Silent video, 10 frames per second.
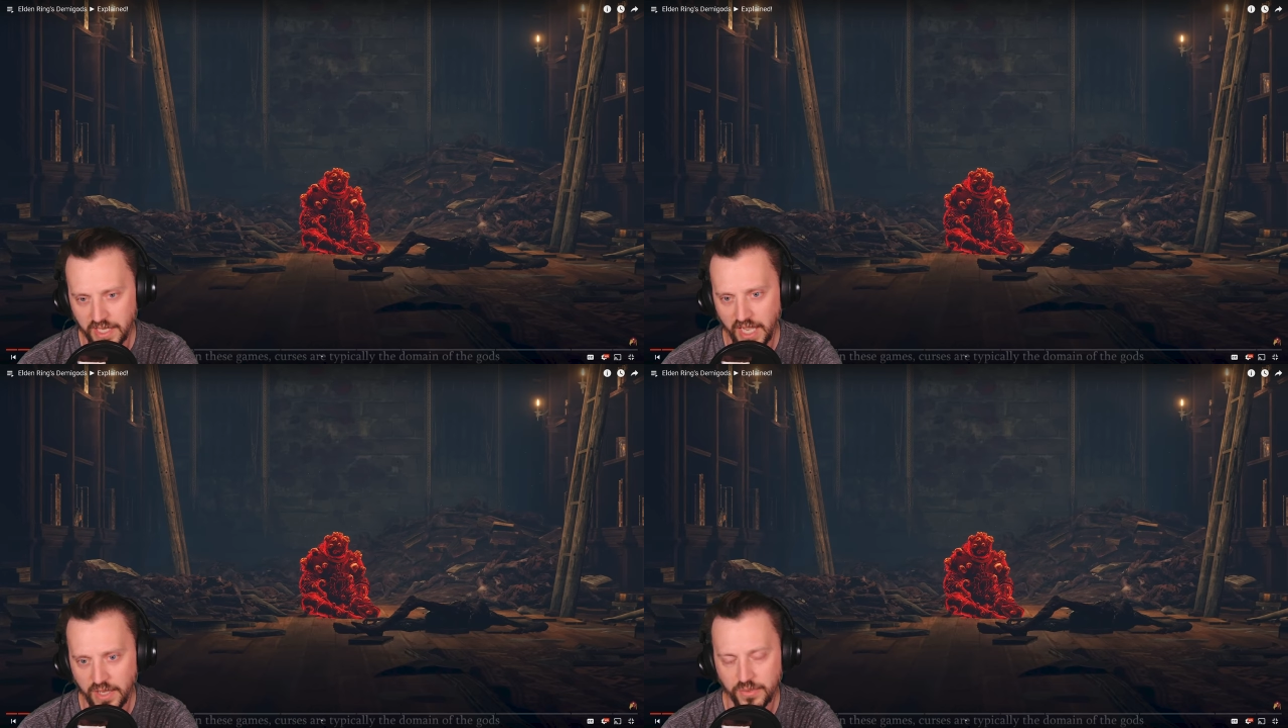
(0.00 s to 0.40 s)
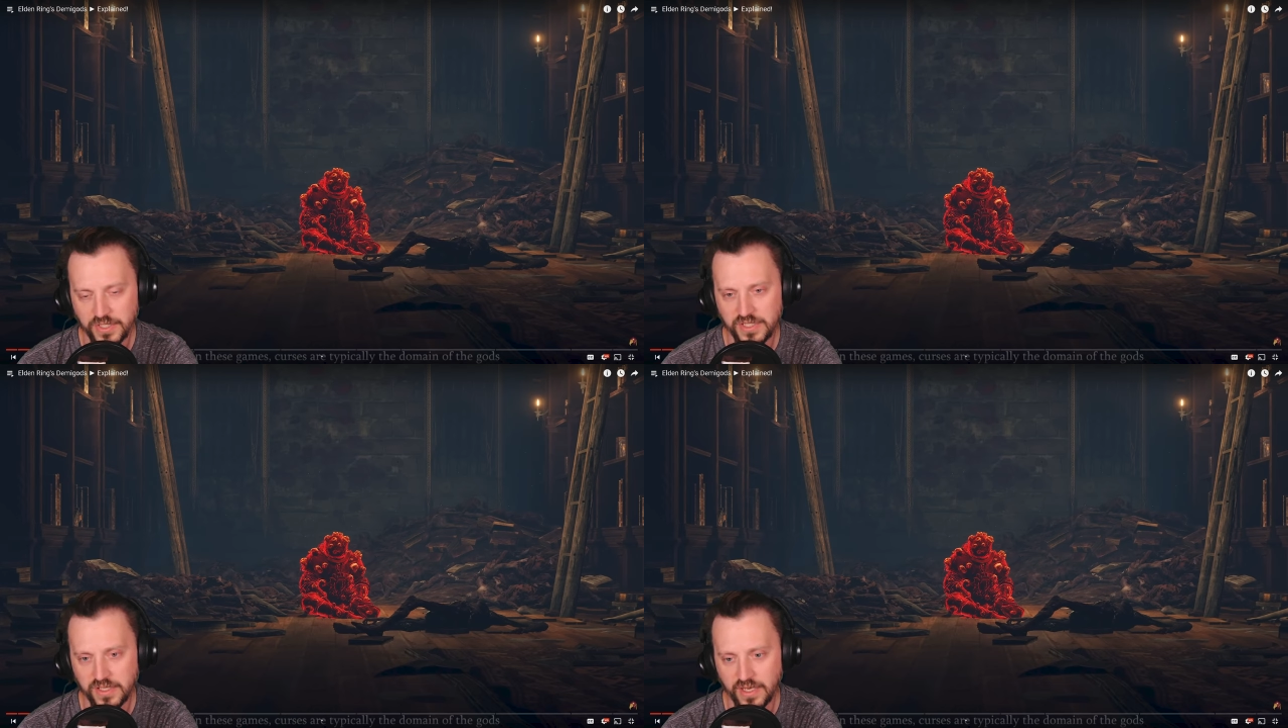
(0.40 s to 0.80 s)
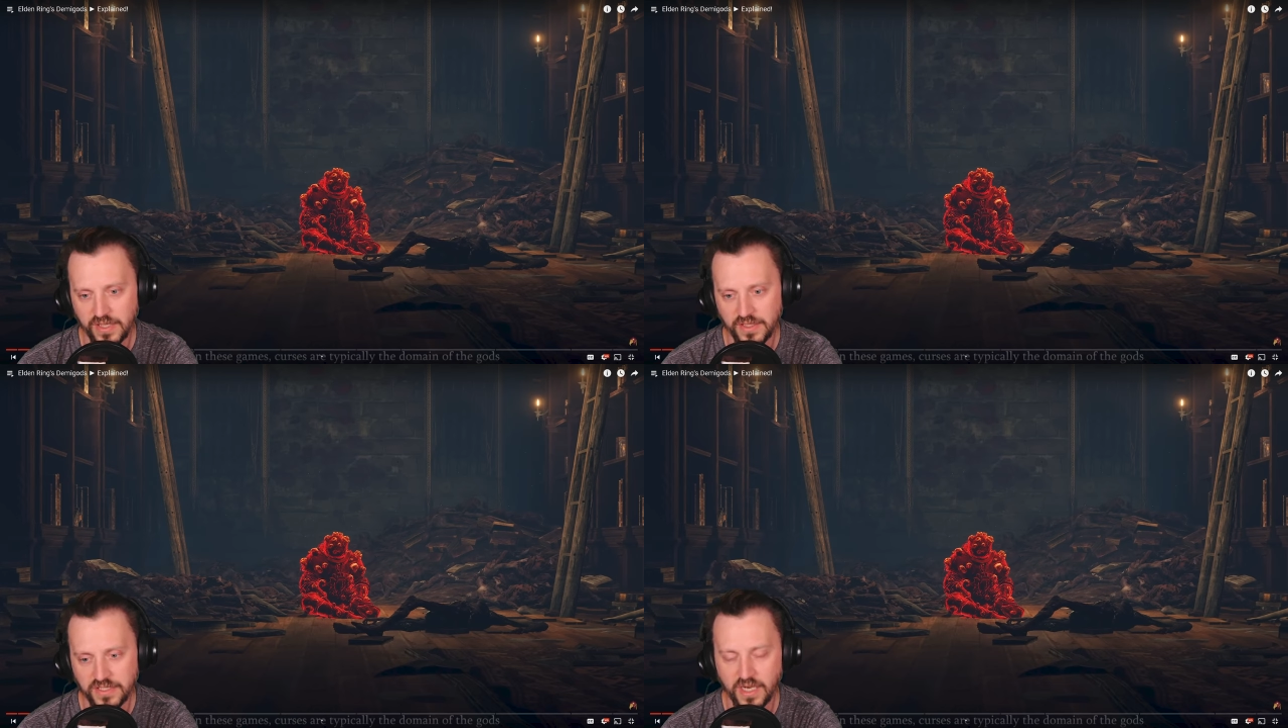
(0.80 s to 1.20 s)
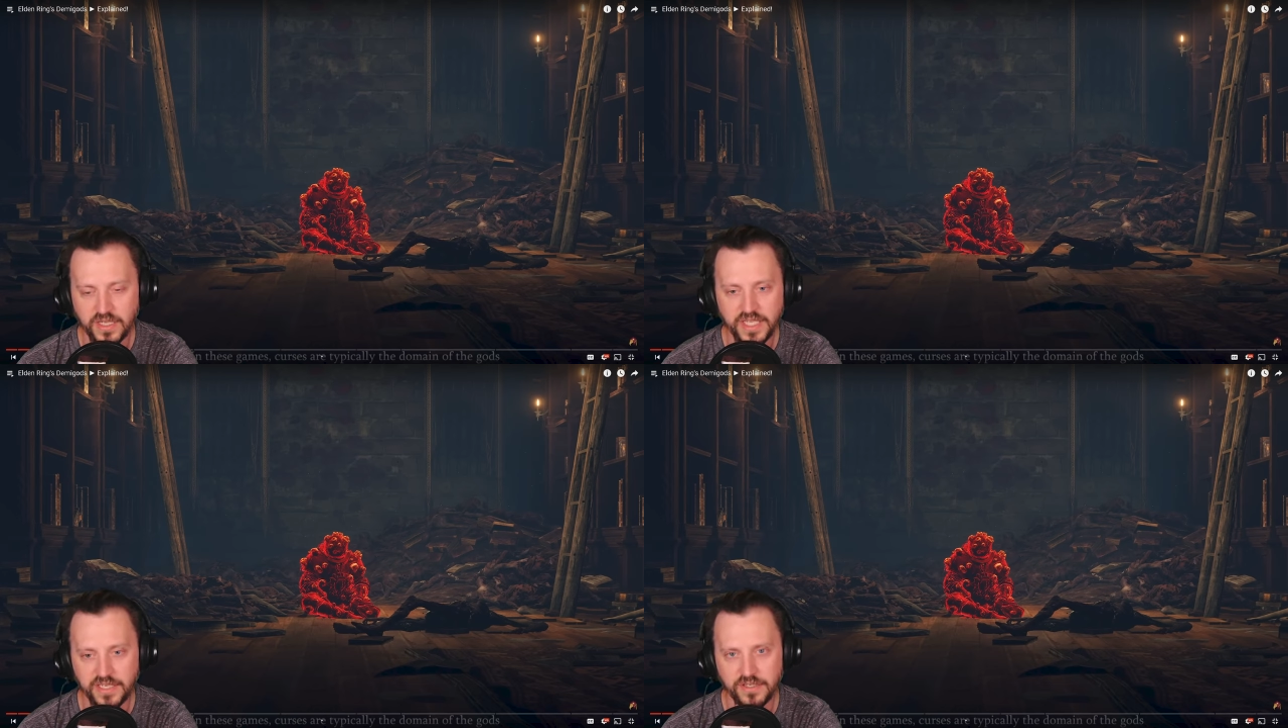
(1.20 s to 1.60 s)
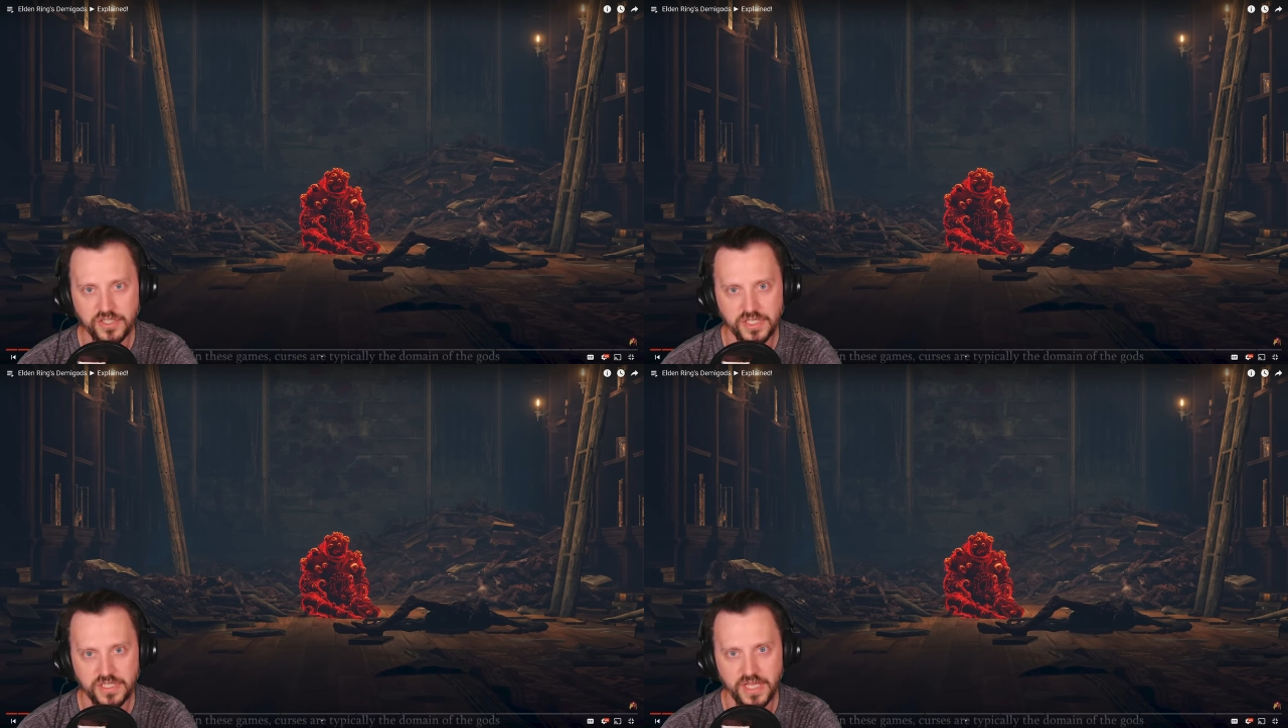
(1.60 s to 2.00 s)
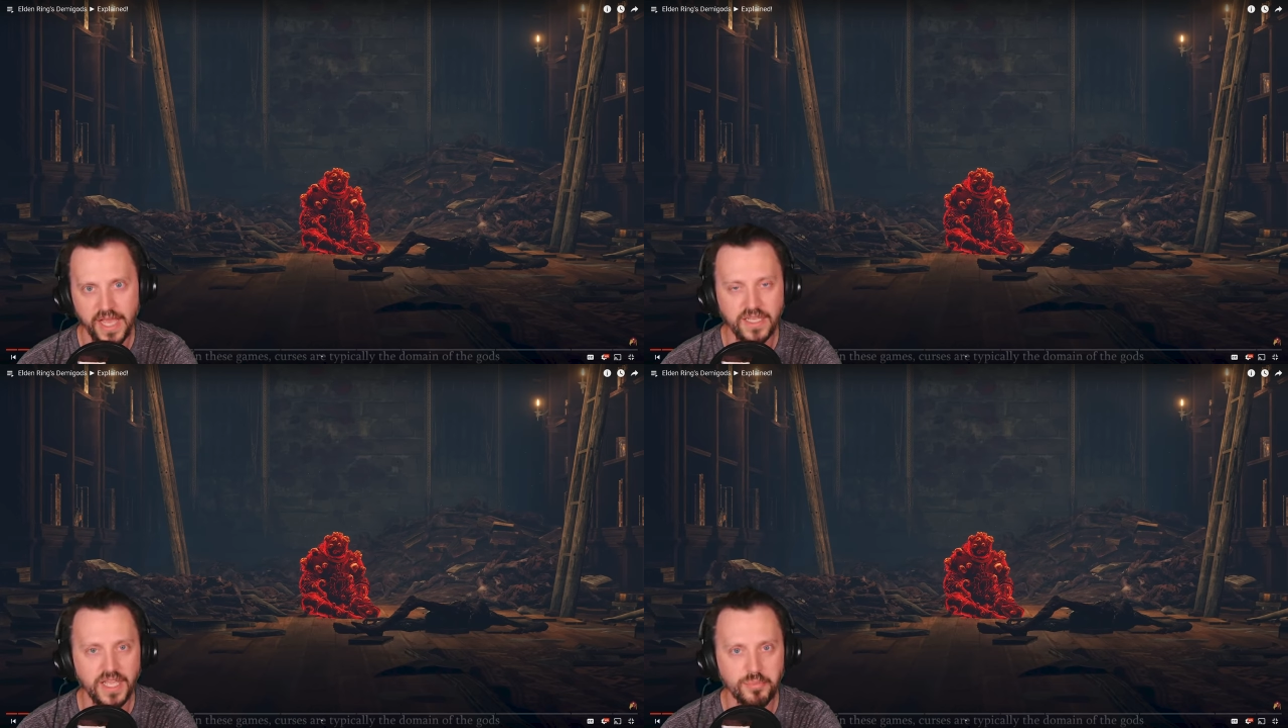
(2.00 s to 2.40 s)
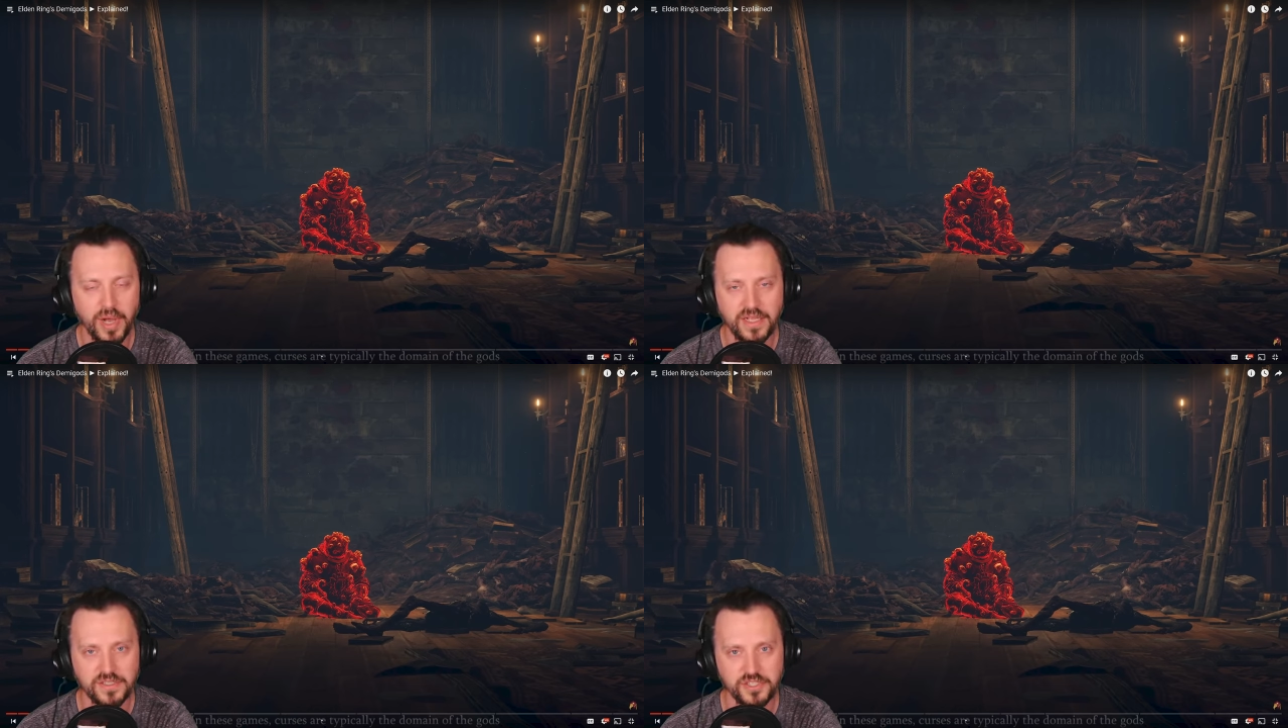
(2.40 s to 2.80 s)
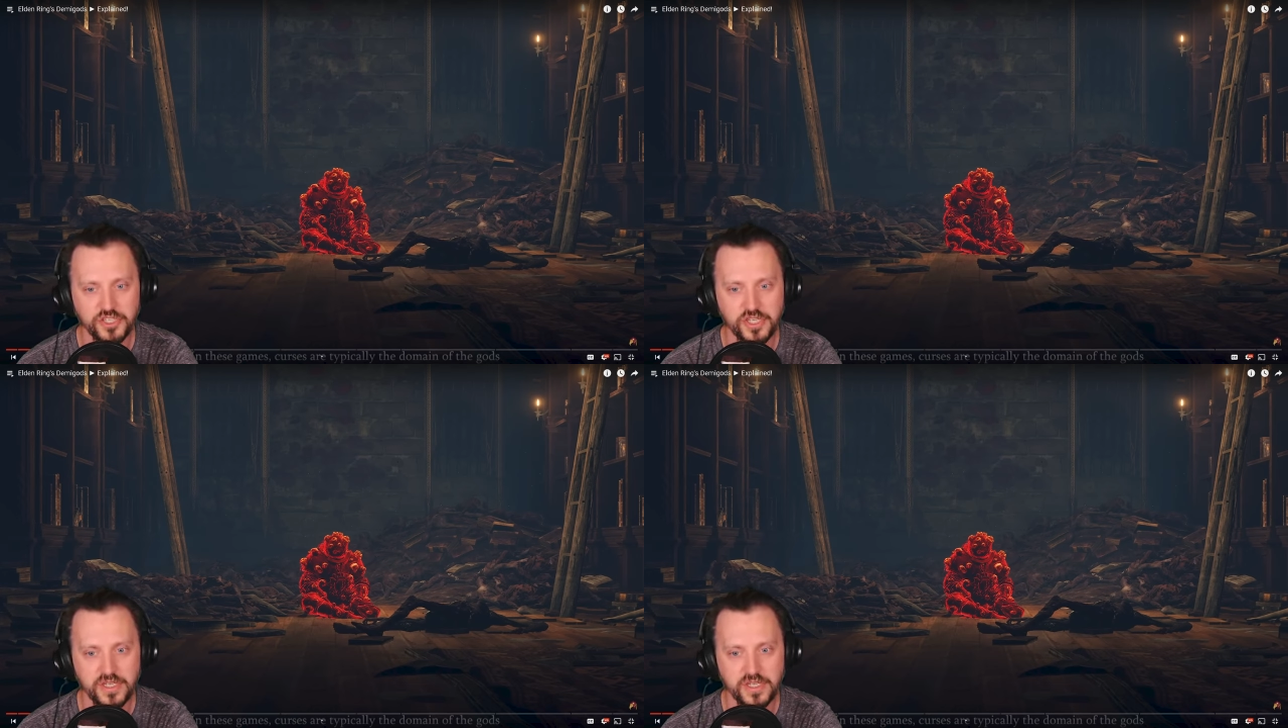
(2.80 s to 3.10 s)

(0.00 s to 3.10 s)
I always thought the Dung Eater just had like piles of shit